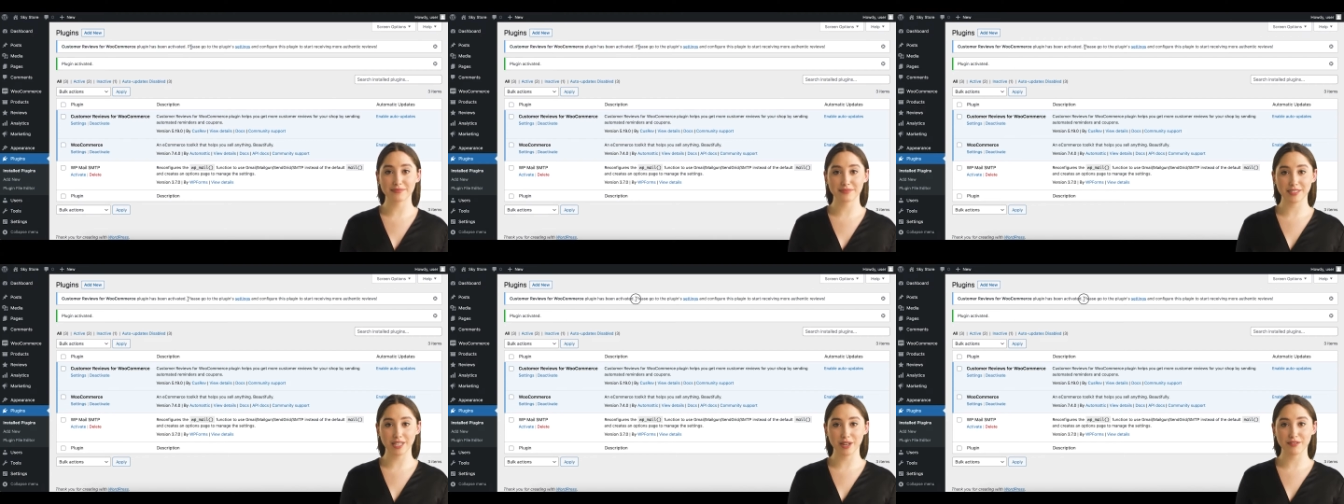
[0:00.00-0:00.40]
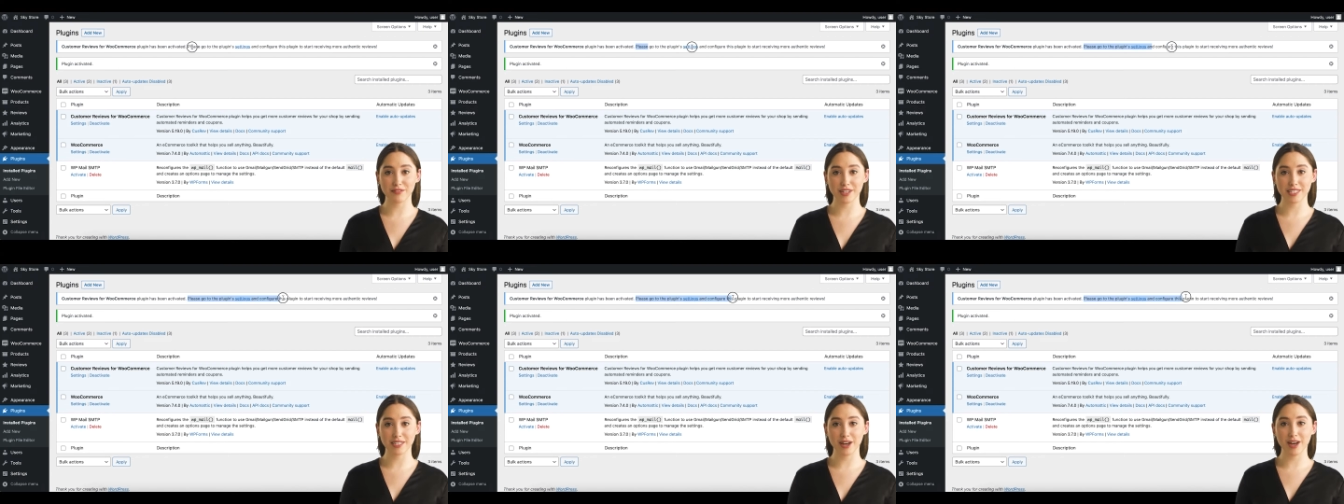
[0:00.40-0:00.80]
You'll
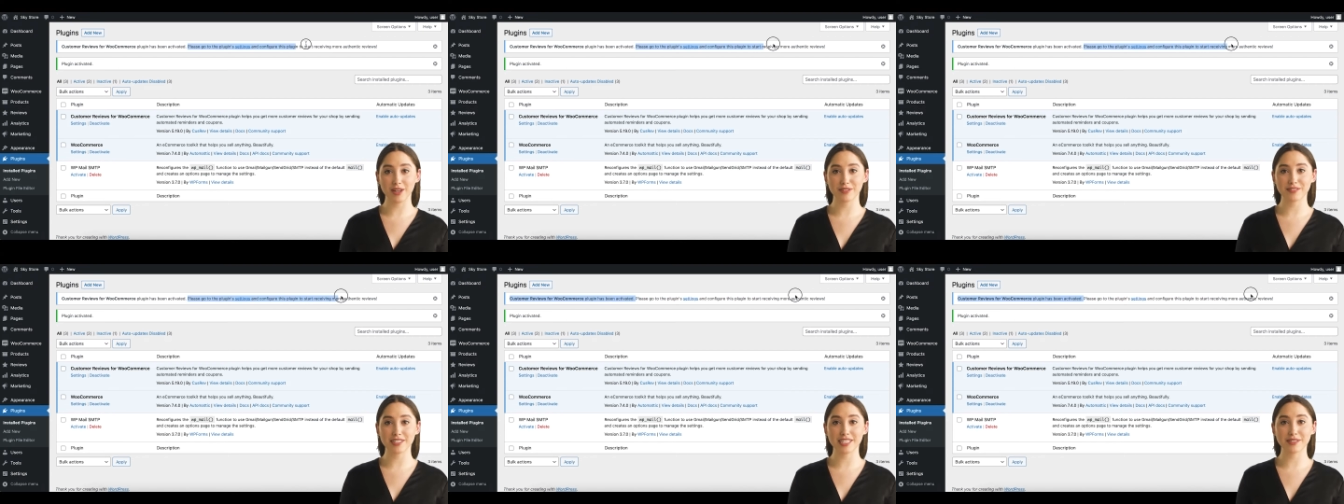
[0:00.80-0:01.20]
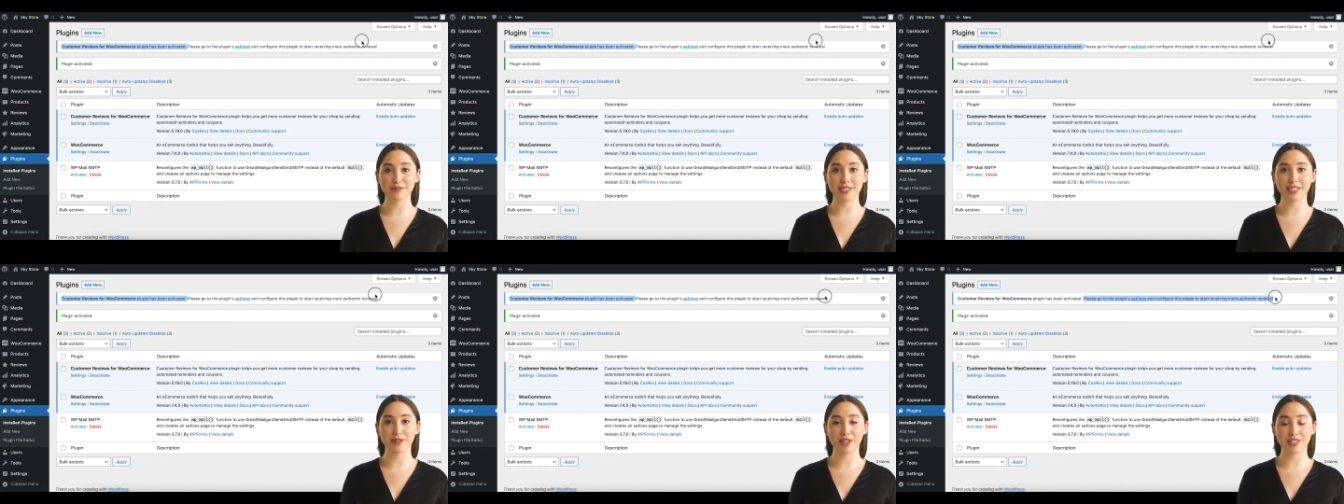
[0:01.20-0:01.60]
find all of the
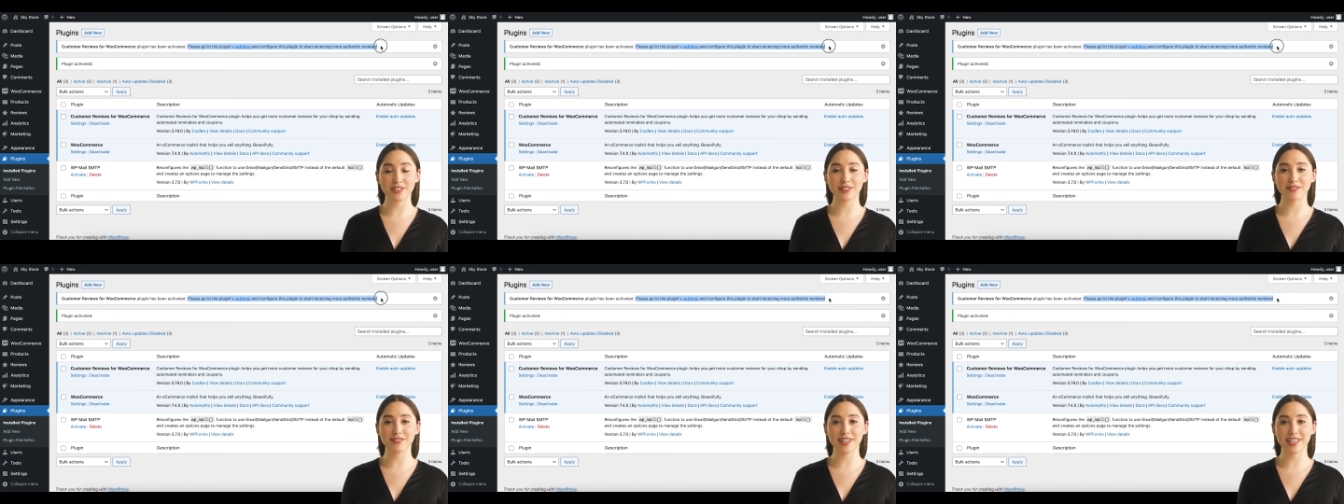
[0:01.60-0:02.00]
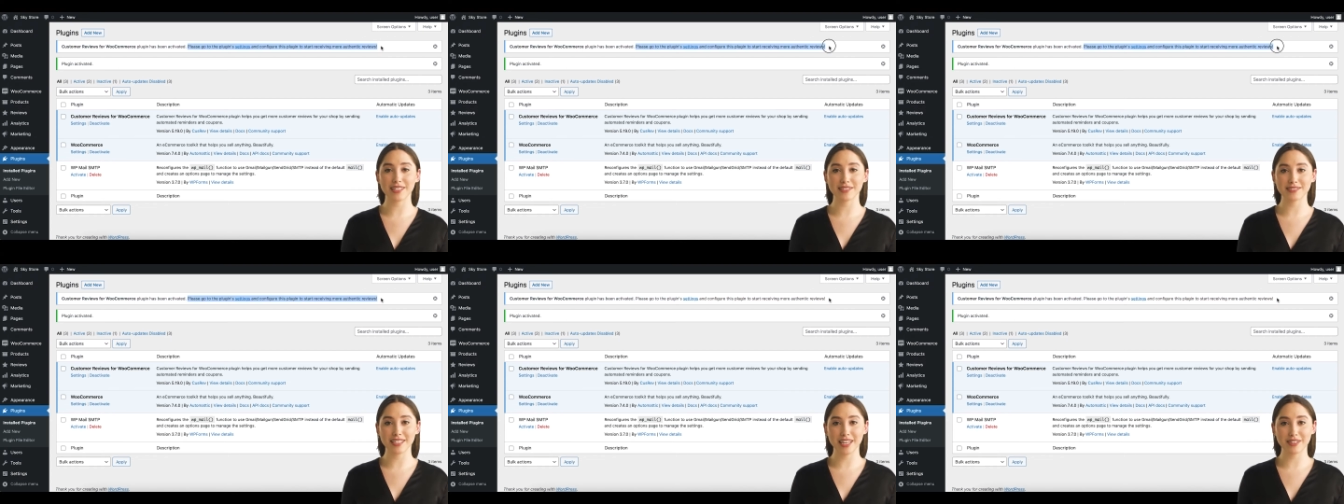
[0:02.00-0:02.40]
configuration
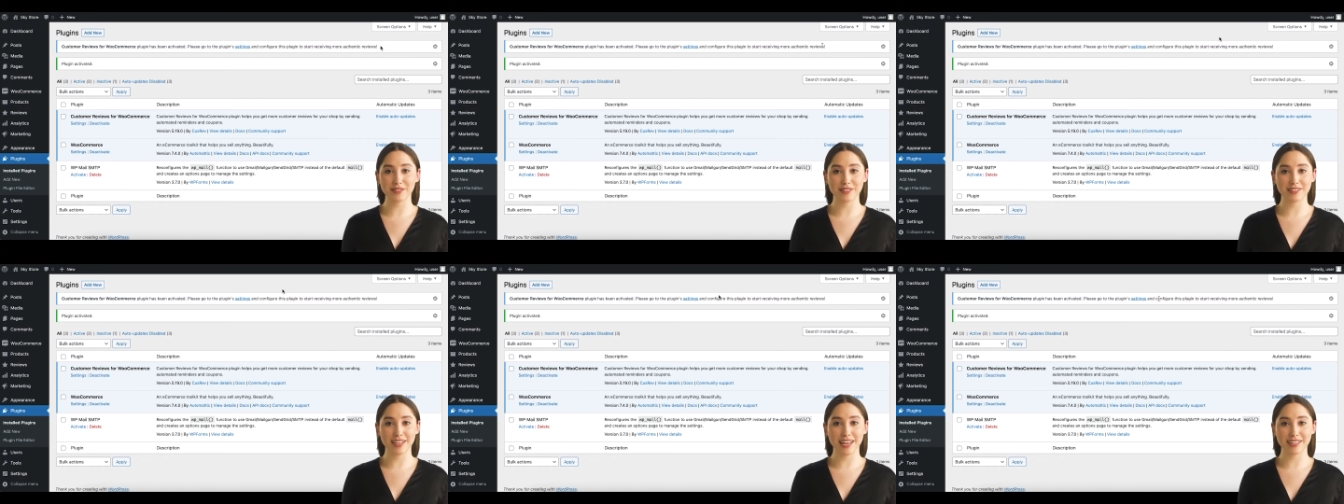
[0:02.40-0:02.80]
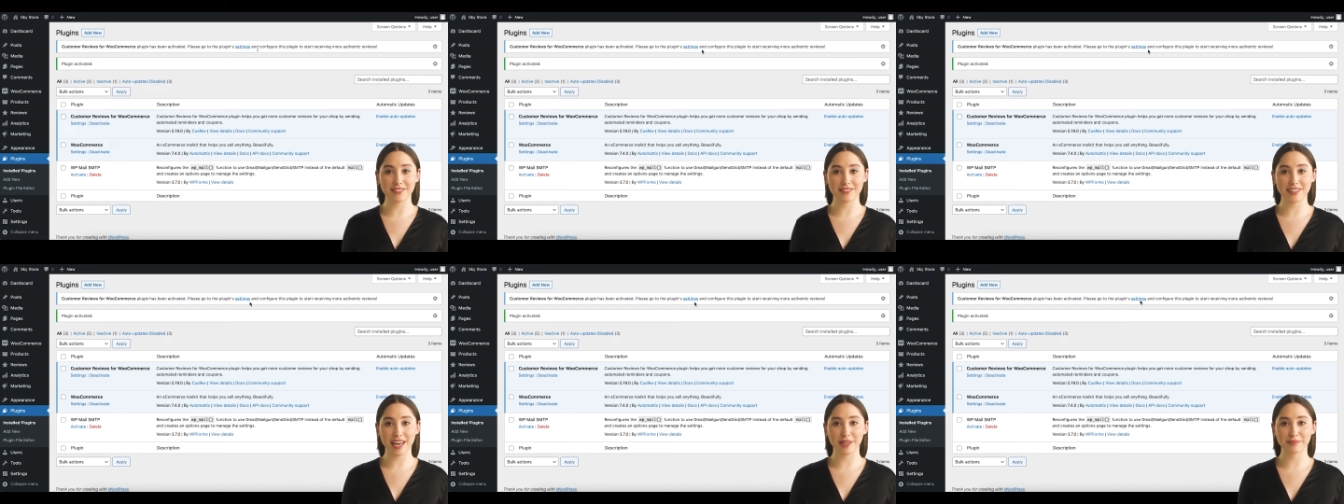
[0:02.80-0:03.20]
settings under the
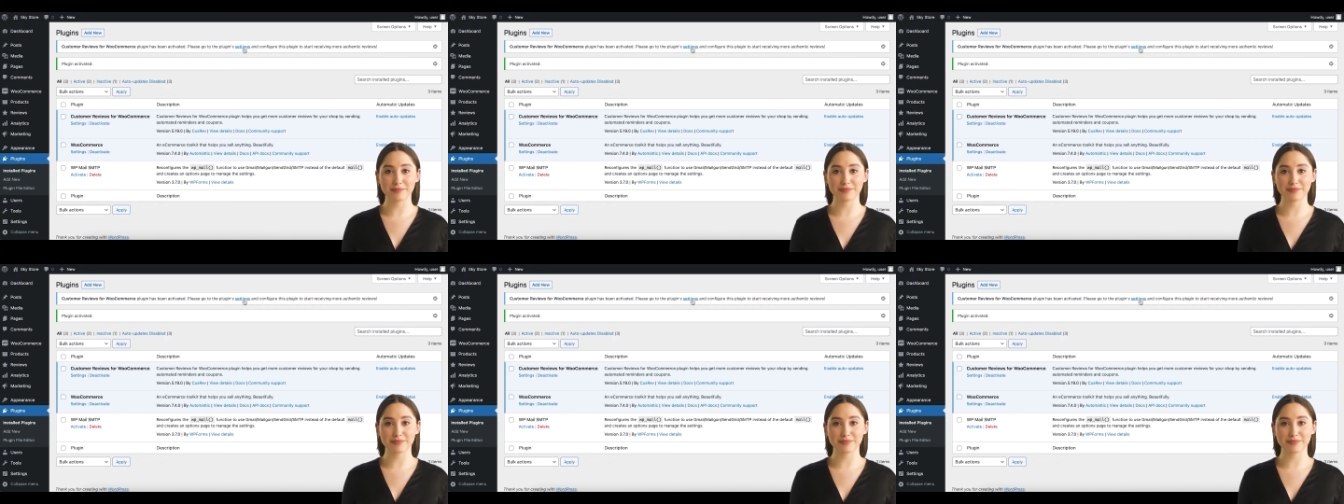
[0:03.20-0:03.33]
Settings tab.